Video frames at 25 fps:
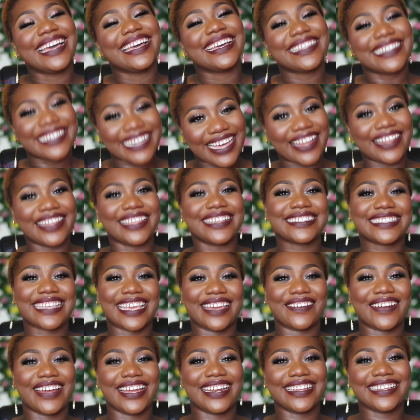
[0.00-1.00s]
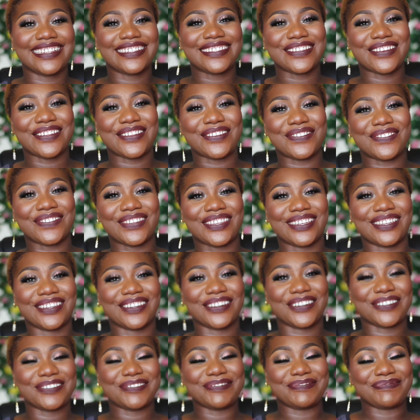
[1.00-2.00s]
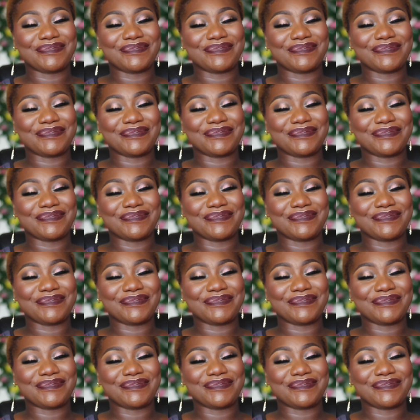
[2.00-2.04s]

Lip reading: Now let's get right into the video.